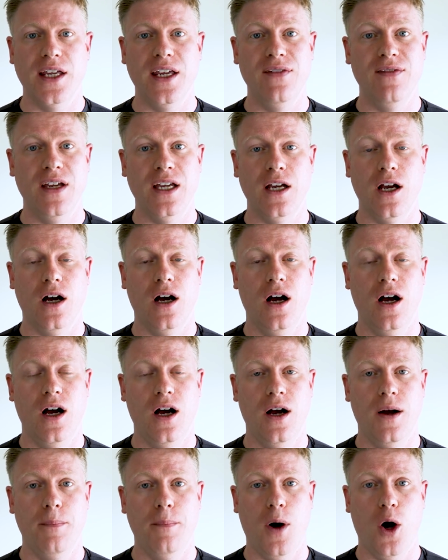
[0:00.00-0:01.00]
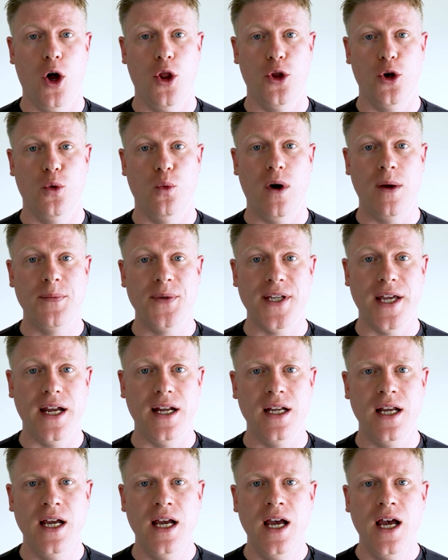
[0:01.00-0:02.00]
giving um, on their
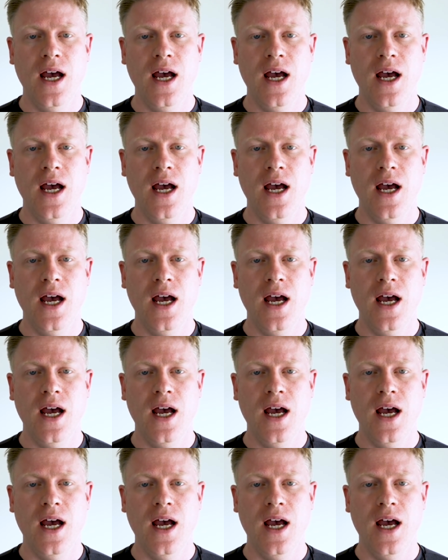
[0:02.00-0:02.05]
website.